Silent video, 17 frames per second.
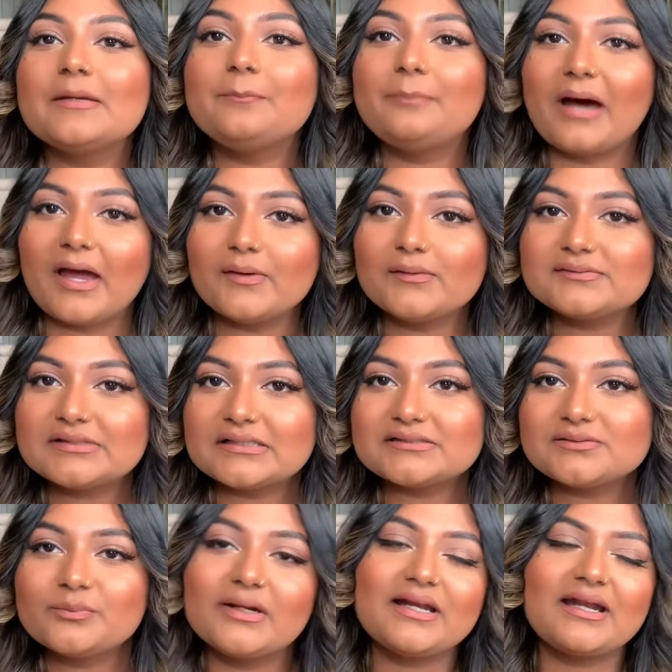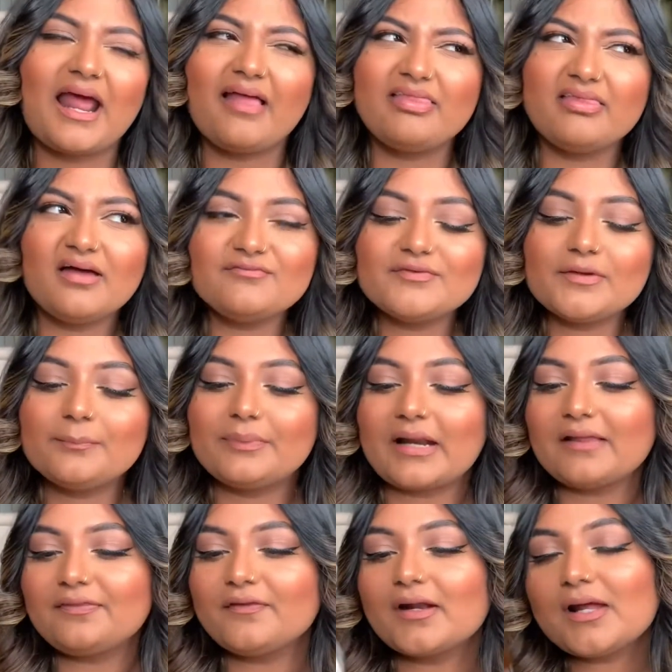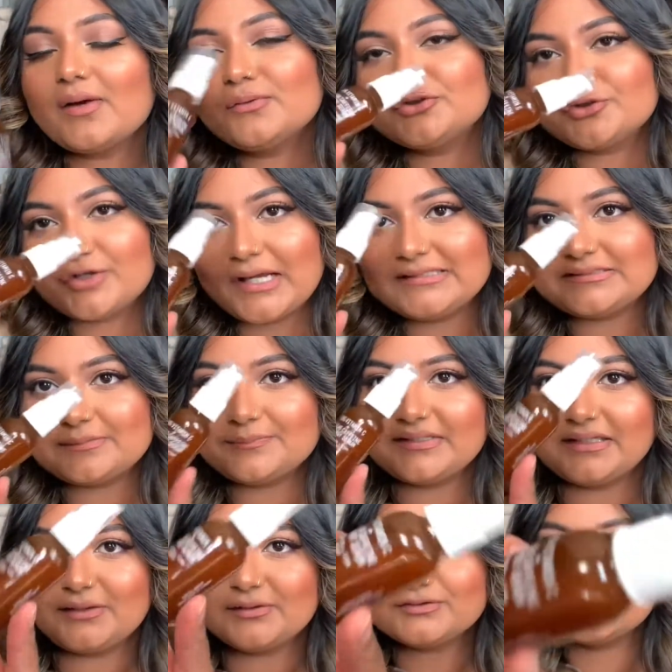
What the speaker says: Biosance one and I love it, but I thought I would try something else.